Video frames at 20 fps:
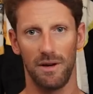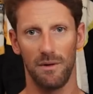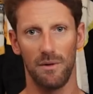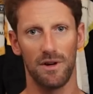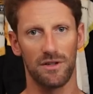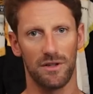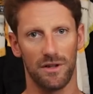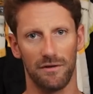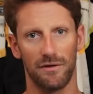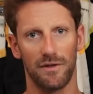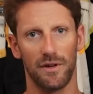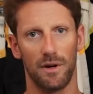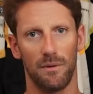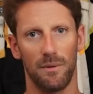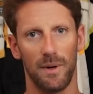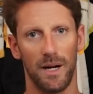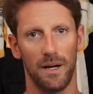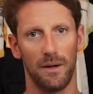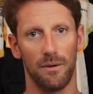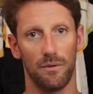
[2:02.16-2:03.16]
He was on for a
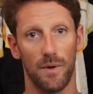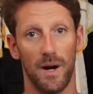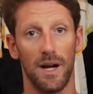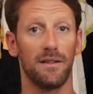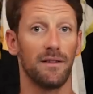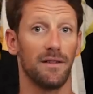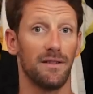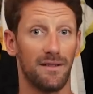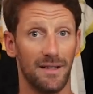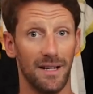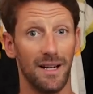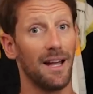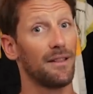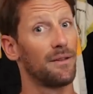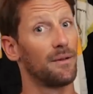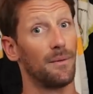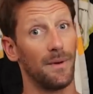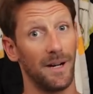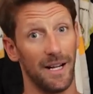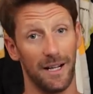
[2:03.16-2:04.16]
really good race. He still
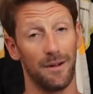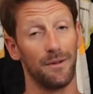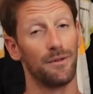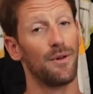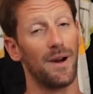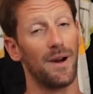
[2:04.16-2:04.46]
had a really good